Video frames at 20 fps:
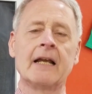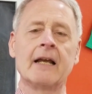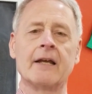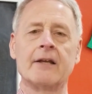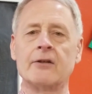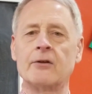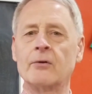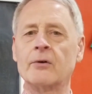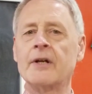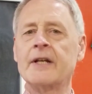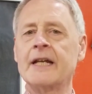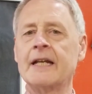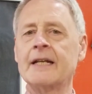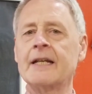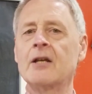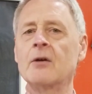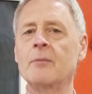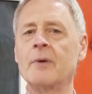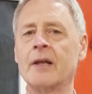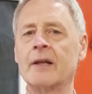Unity and
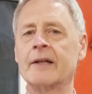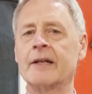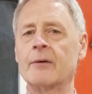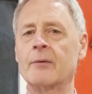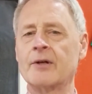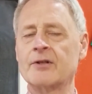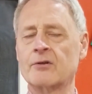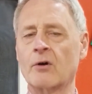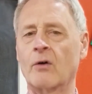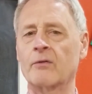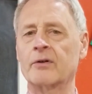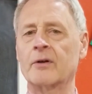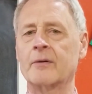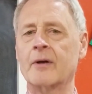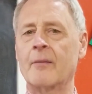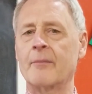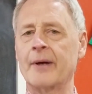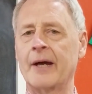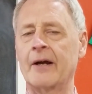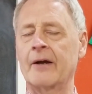humility result from
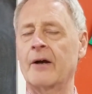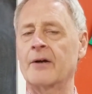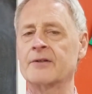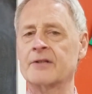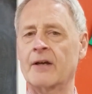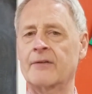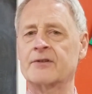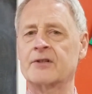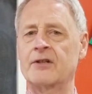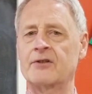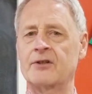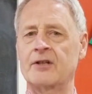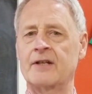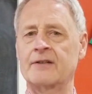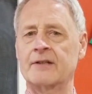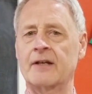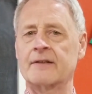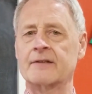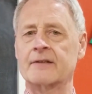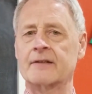comparing ourselves to
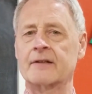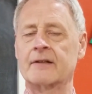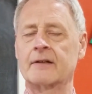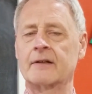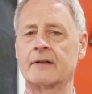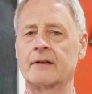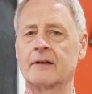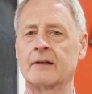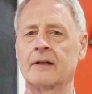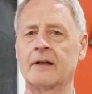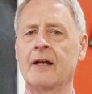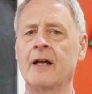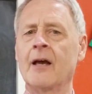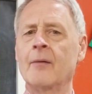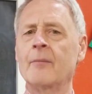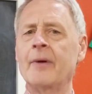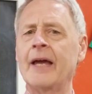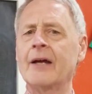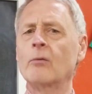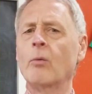Jesus.
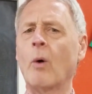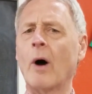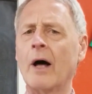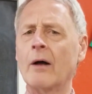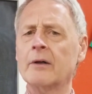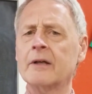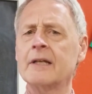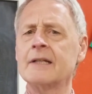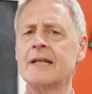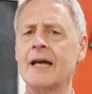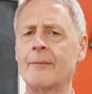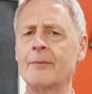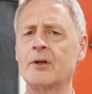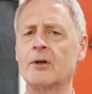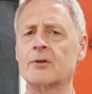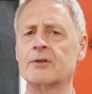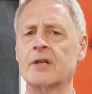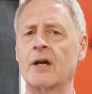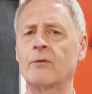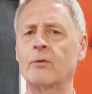Meg, while condemning
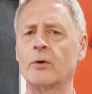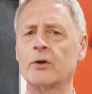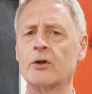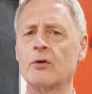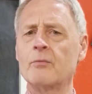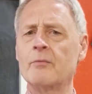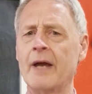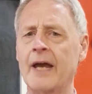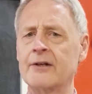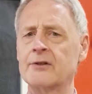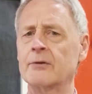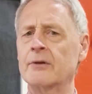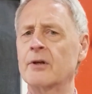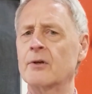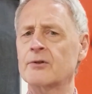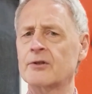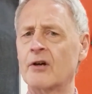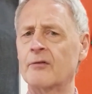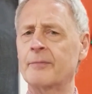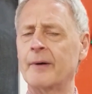yourself, were you measuring
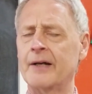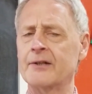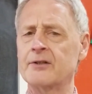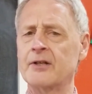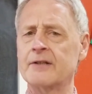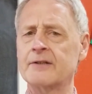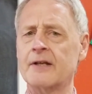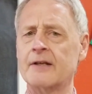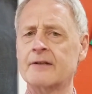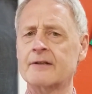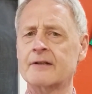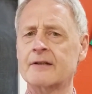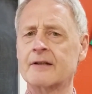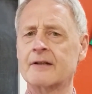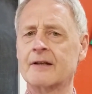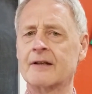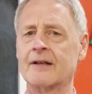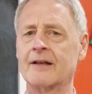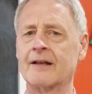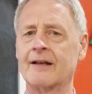yourself by Jesus?
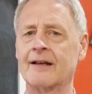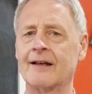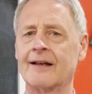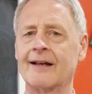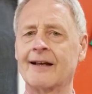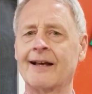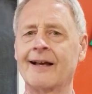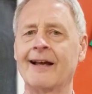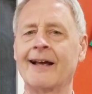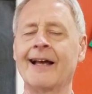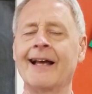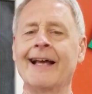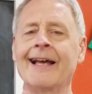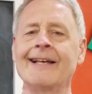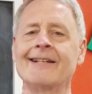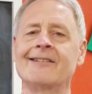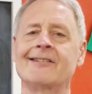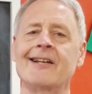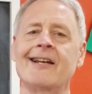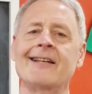
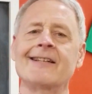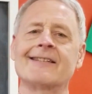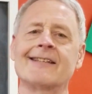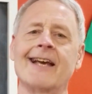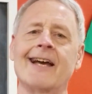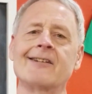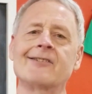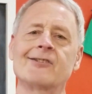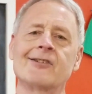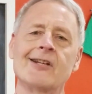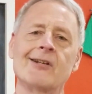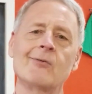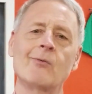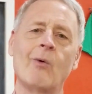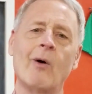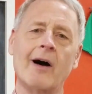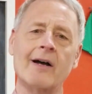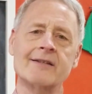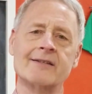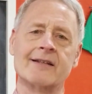She said she
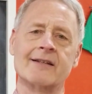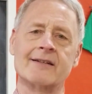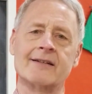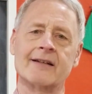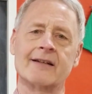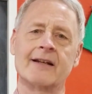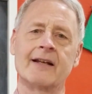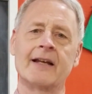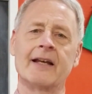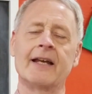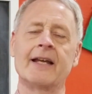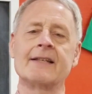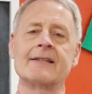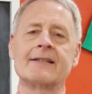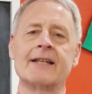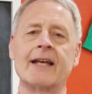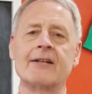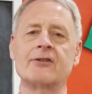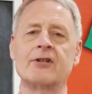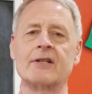wasn't.
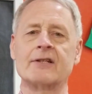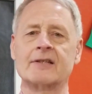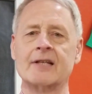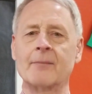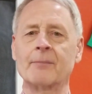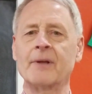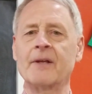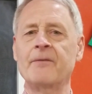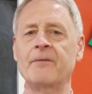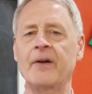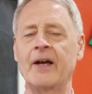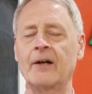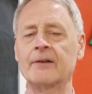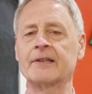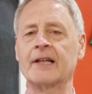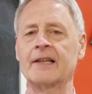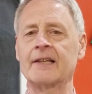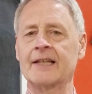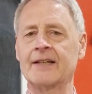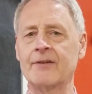Instead, she simply failed
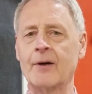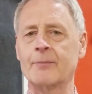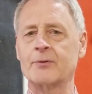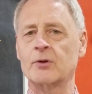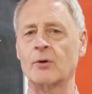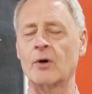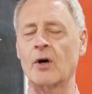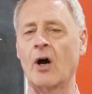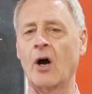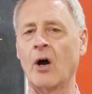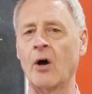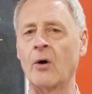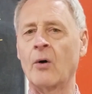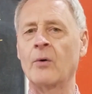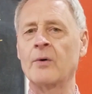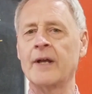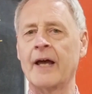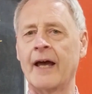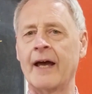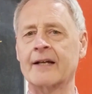to live up to her
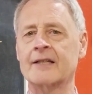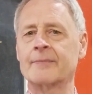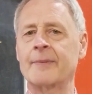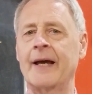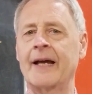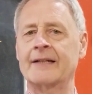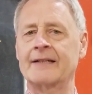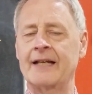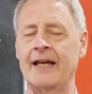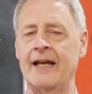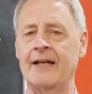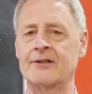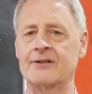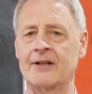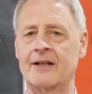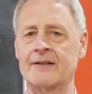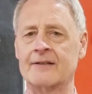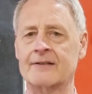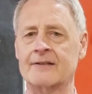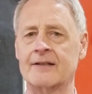own
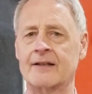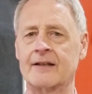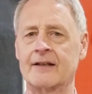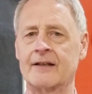expectations.